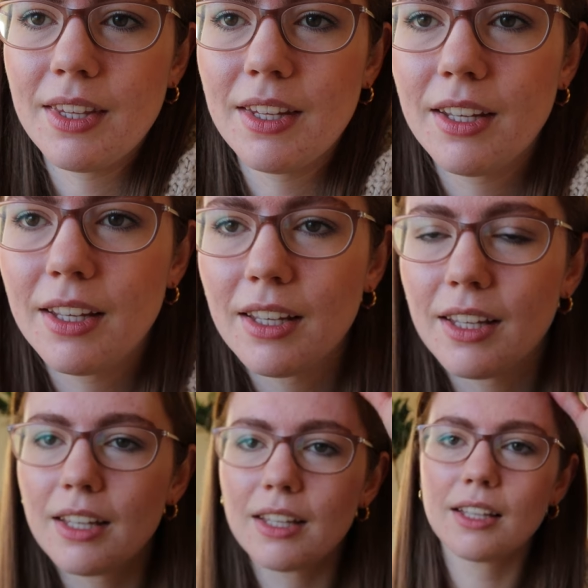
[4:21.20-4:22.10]

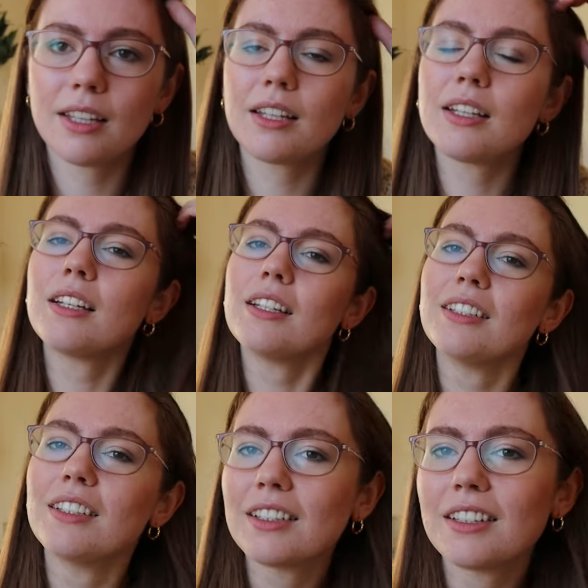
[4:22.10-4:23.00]

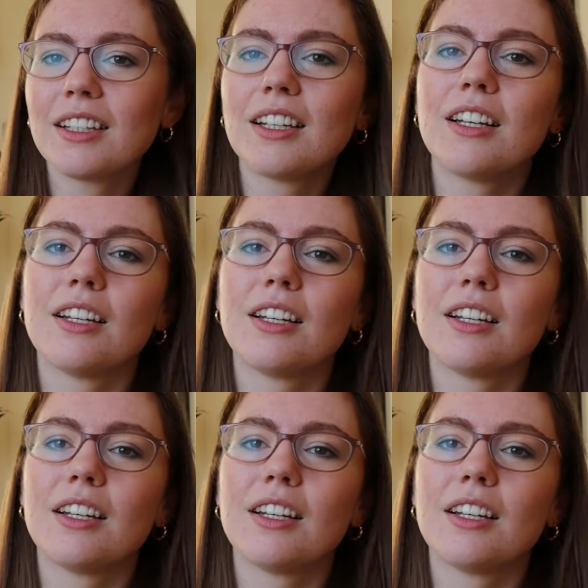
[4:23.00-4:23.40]
[no speech]